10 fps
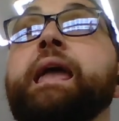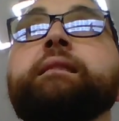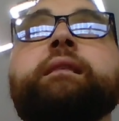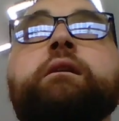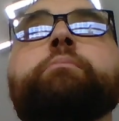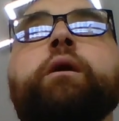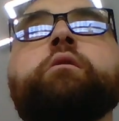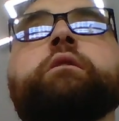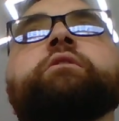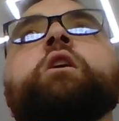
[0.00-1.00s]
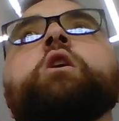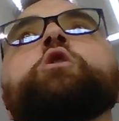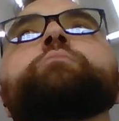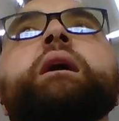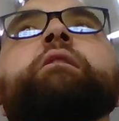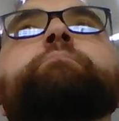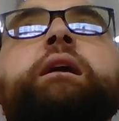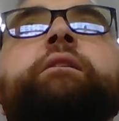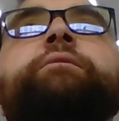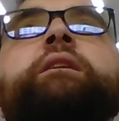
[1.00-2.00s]
and their opponents who may have
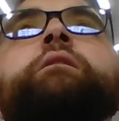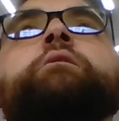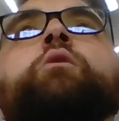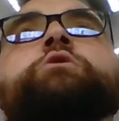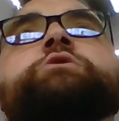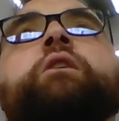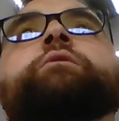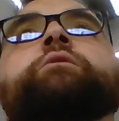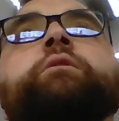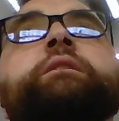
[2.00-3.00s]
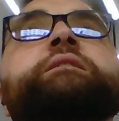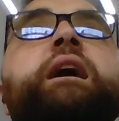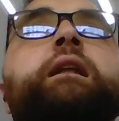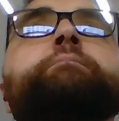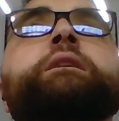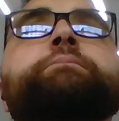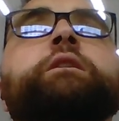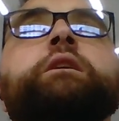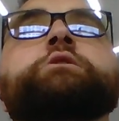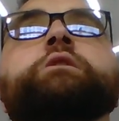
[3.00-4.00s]
benefited or suffered from the data
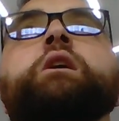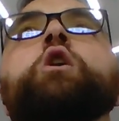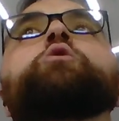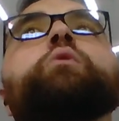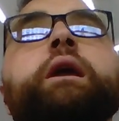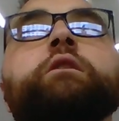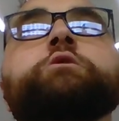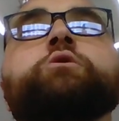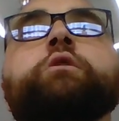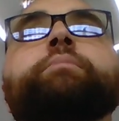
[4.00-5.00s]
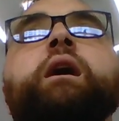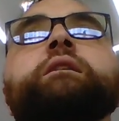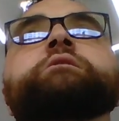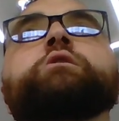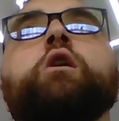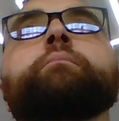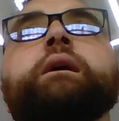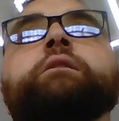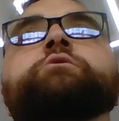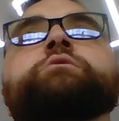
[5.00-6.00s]
manipulation, regulatory bodies and
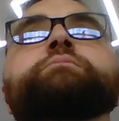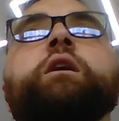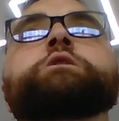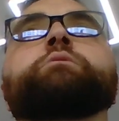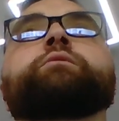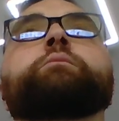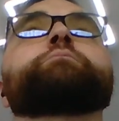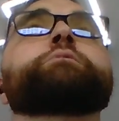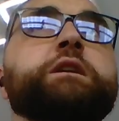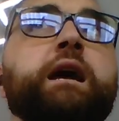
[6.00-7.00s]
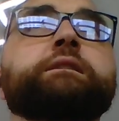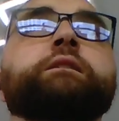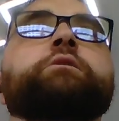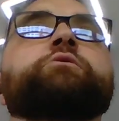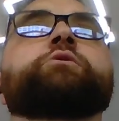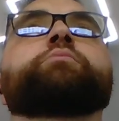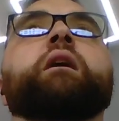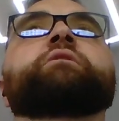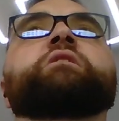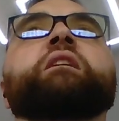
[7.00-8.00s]
lawmakers responsible for protecting user
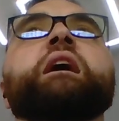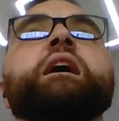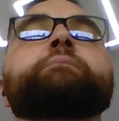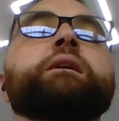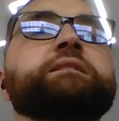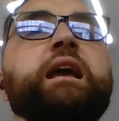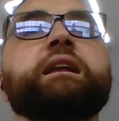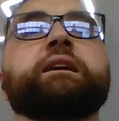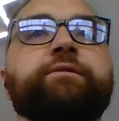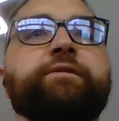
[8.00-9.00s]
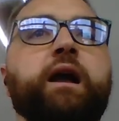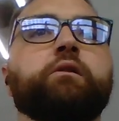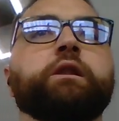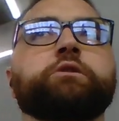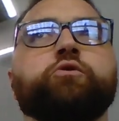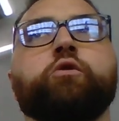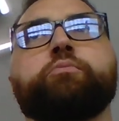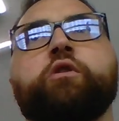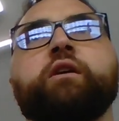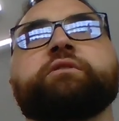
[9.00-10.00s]
privacy and maintaining a fair
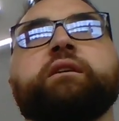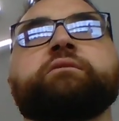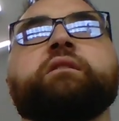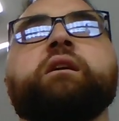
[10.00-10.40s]
electoral process.